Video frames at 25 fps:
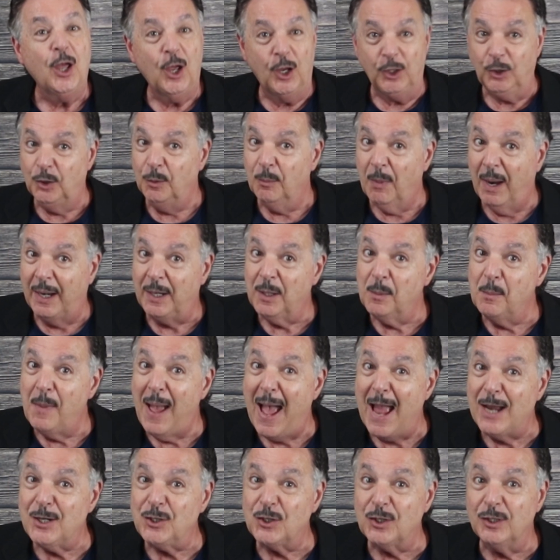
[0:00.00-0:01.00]
And you might
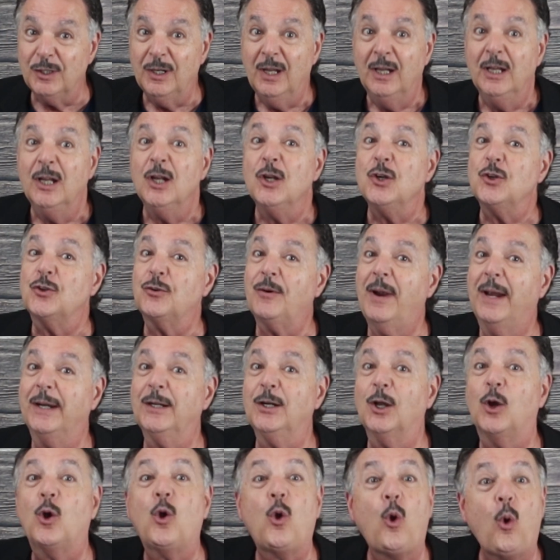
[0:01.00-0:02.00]
imagine trying
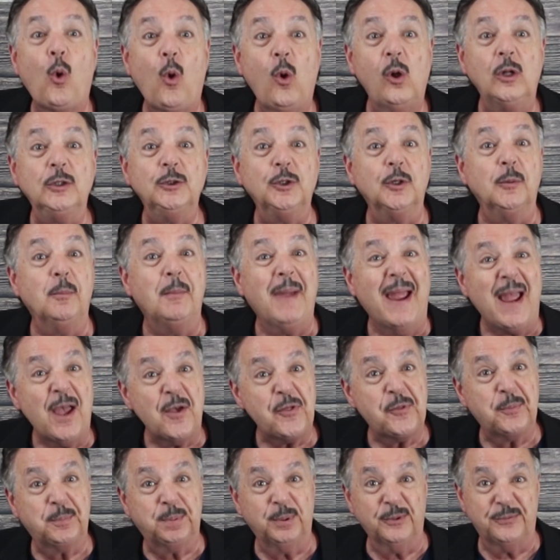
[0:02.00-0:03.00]
to call your
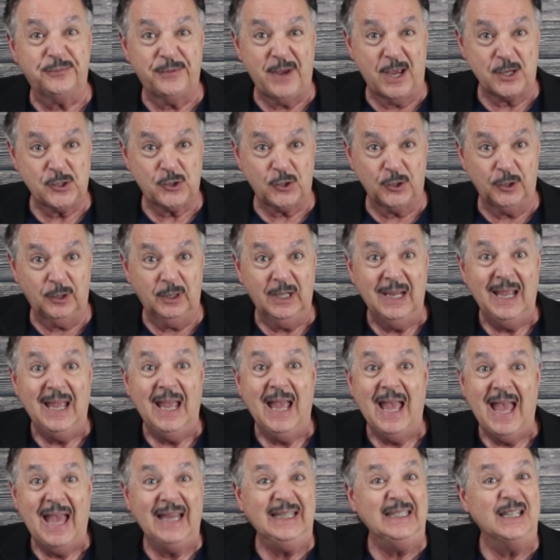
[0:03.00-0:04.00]
math professor
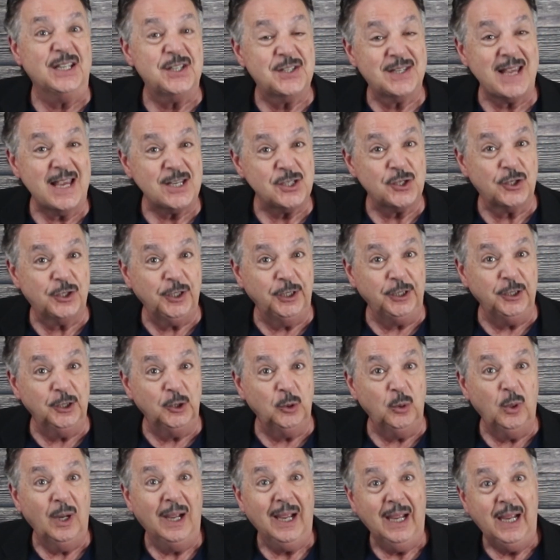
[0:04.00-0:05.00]
and he says to
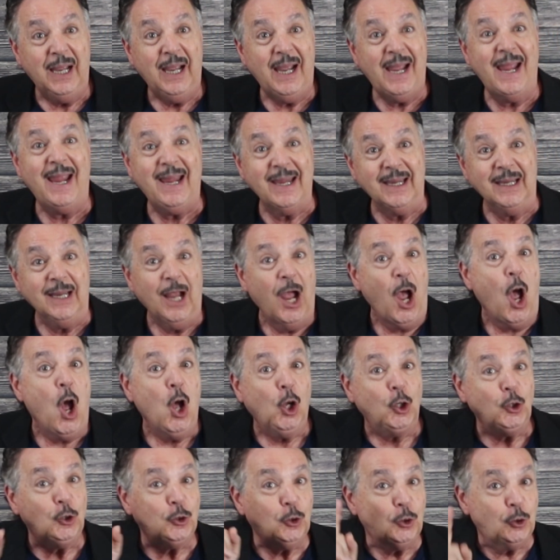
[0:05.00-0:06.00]
you, hey,
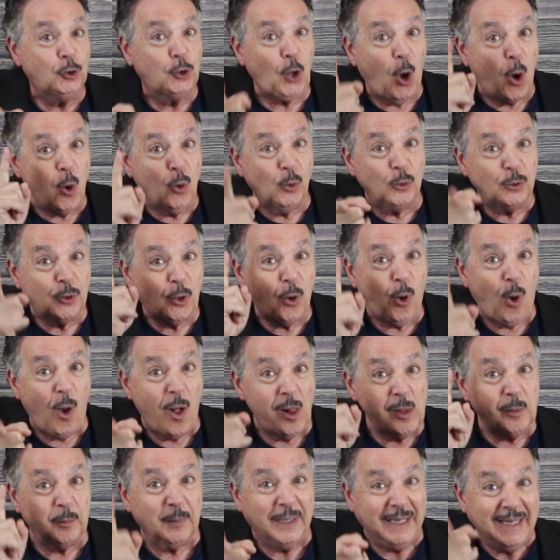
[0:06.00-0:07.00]
don't
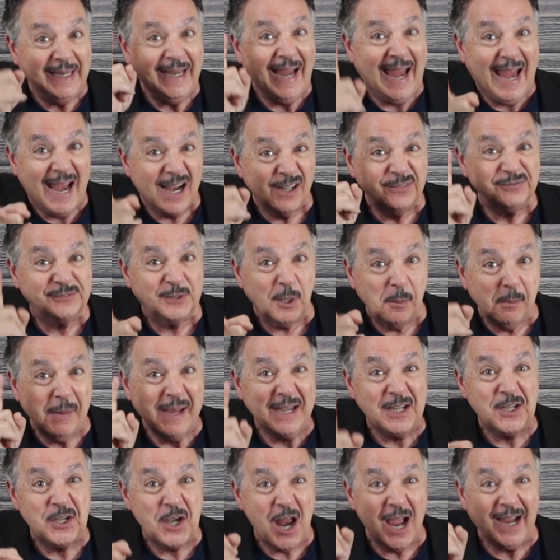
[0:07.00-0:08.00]
call me after
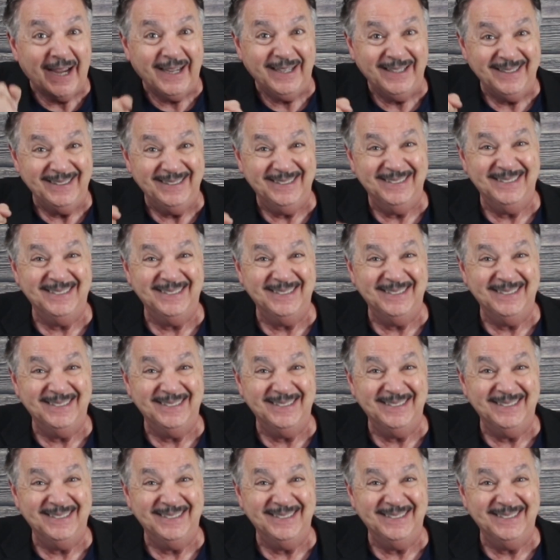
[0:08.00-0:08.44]
midnight.